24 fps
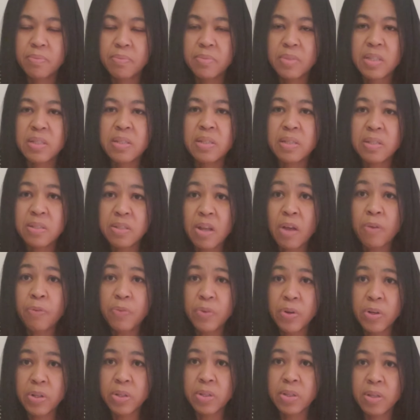this is
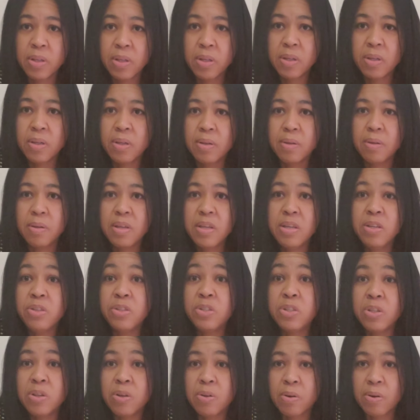definitely
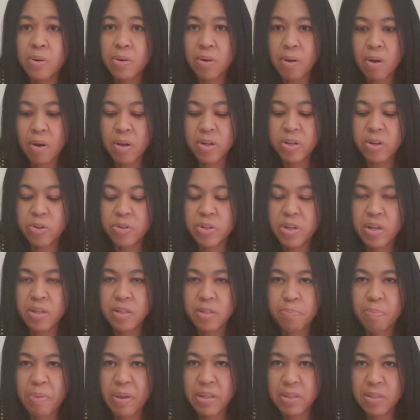easier on your
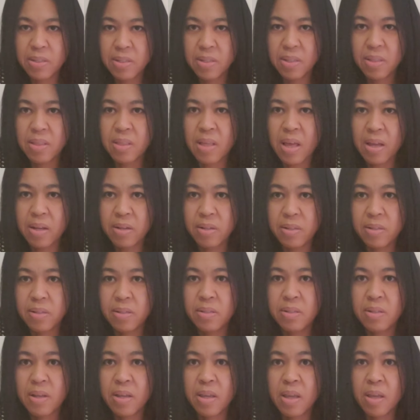taste buds than
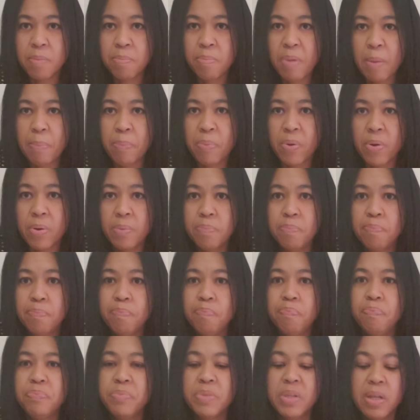taking pepper.
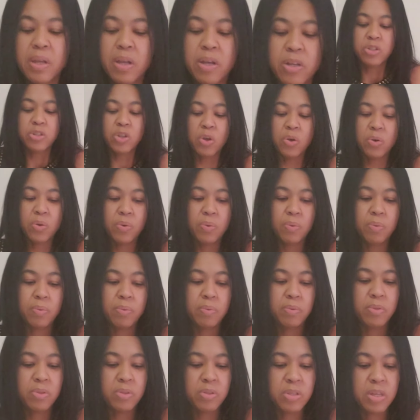So
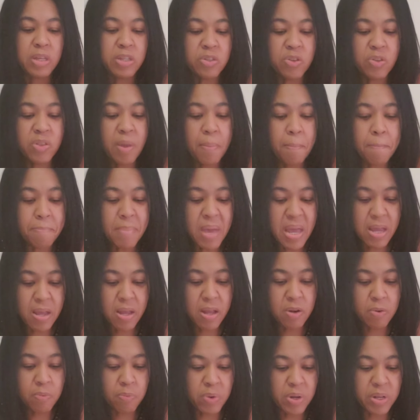these are the
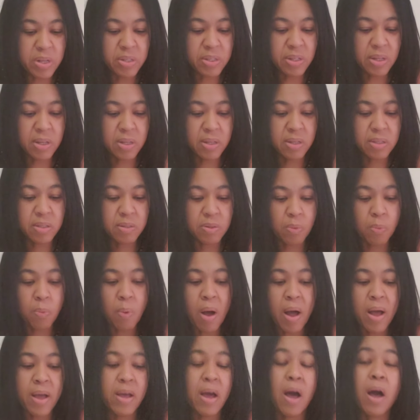main reasons
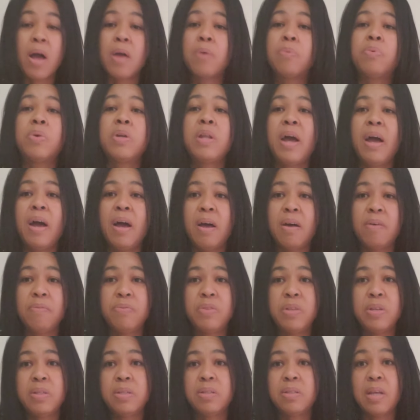why I would
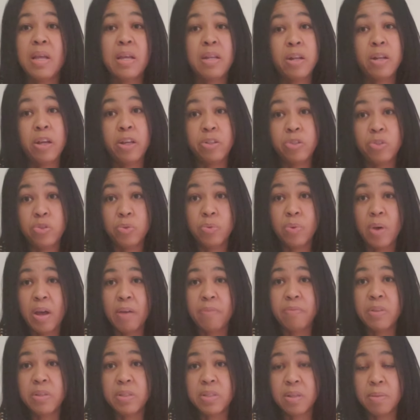have this, and I do
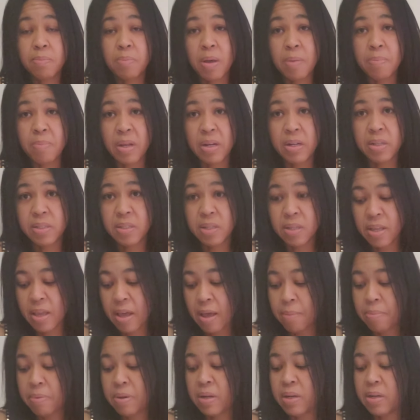have this in my medicine
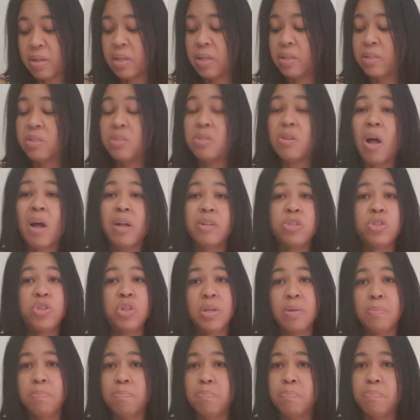cabinet. It's not
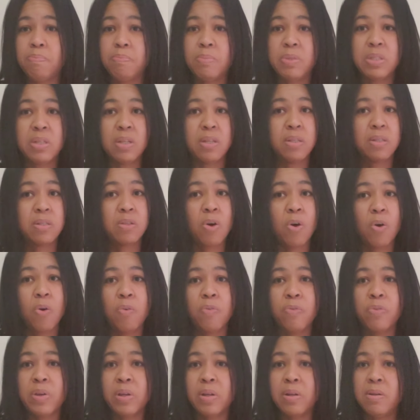cheap. Since
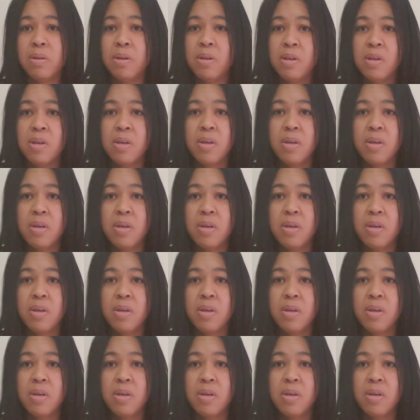COVID,